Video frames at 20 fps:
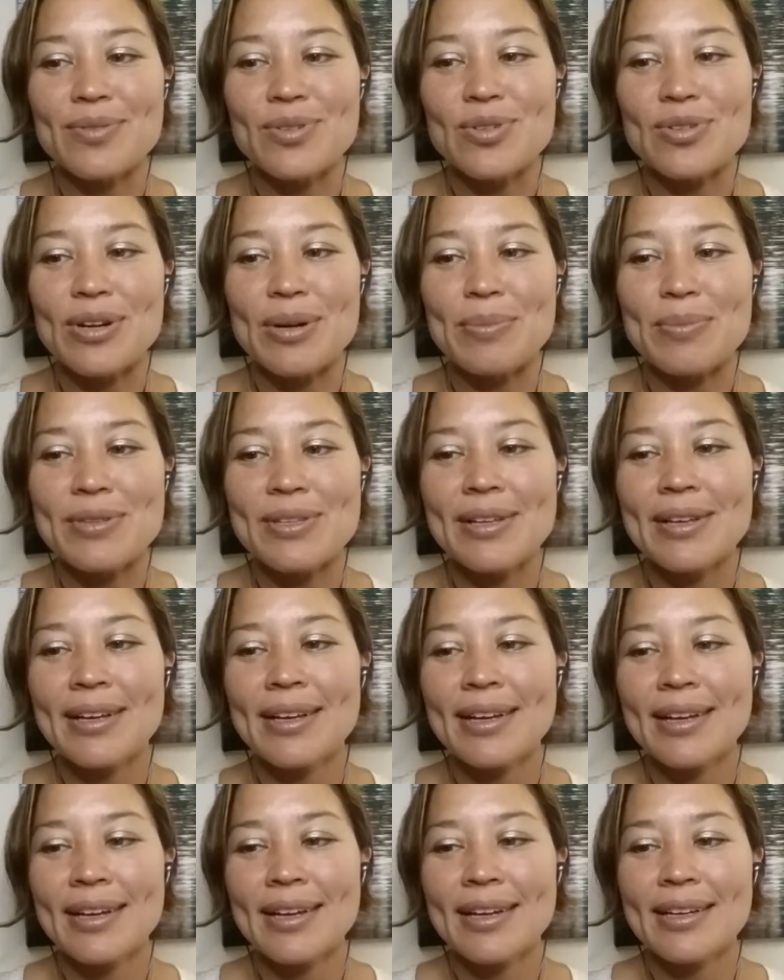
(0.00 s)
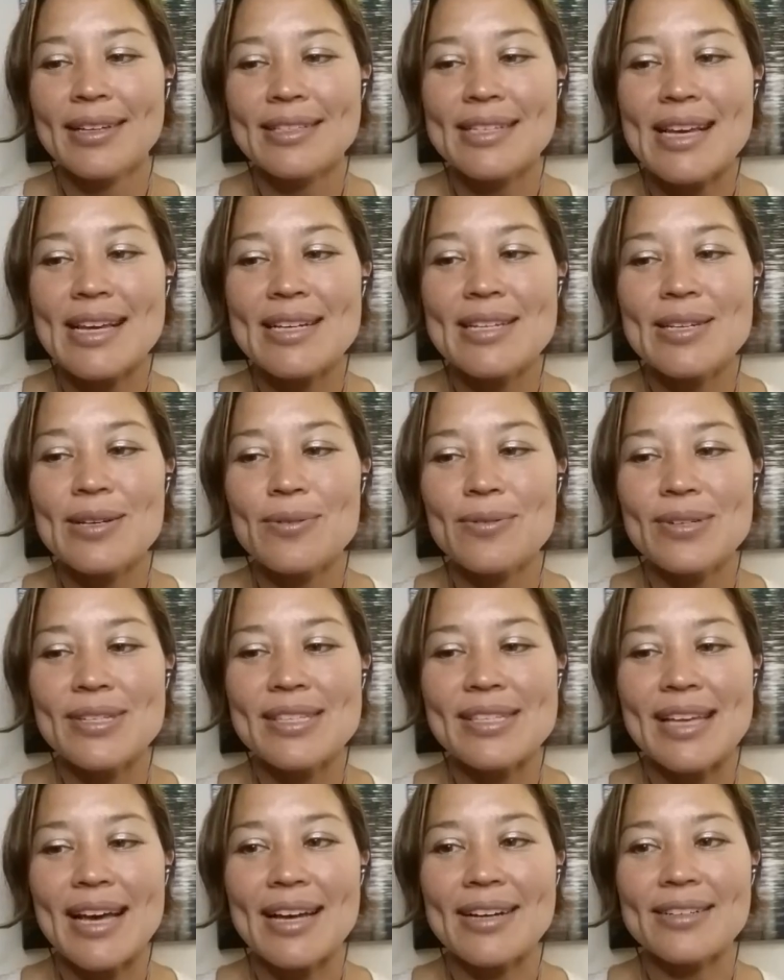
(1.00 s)
strips. Day 2
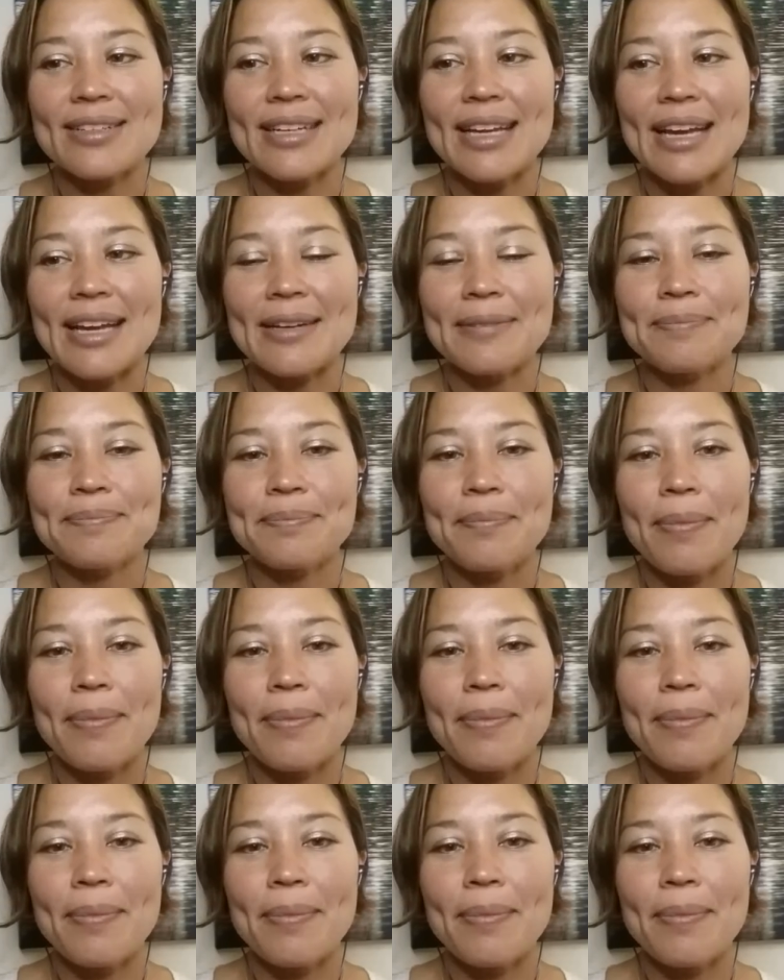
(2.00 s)
was Saturday.